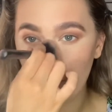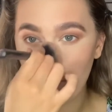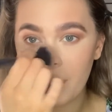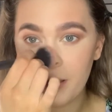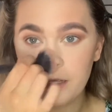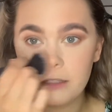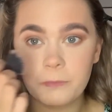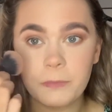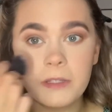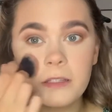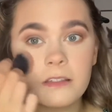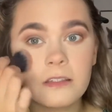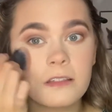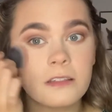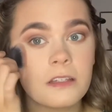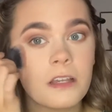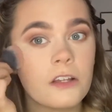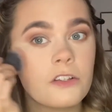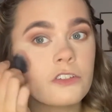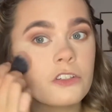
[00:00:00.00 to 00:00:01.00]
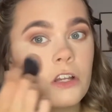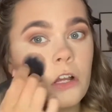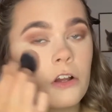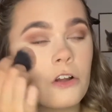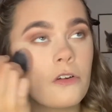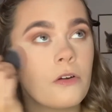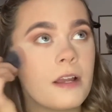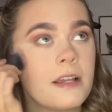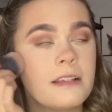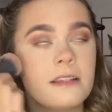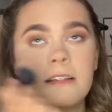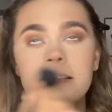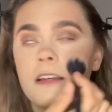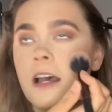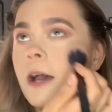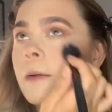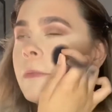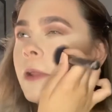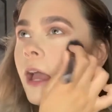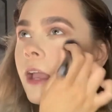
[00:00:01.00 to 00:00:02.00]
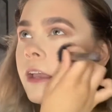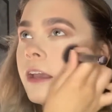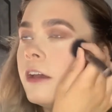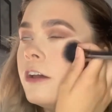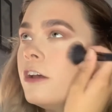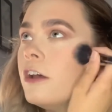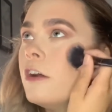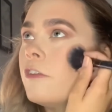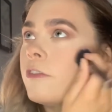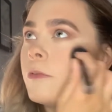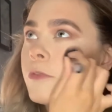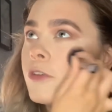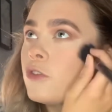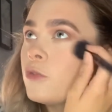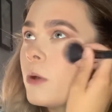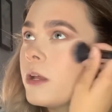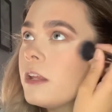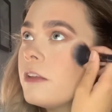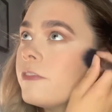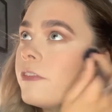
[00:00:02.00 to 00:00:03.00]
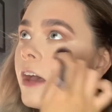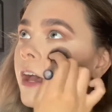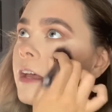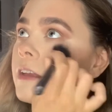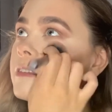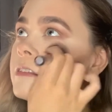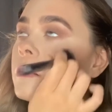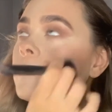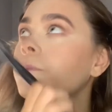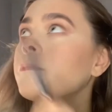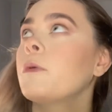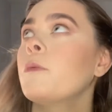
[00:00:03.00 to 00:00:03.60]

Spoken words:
But it's been such a crazy time, like from the 21st,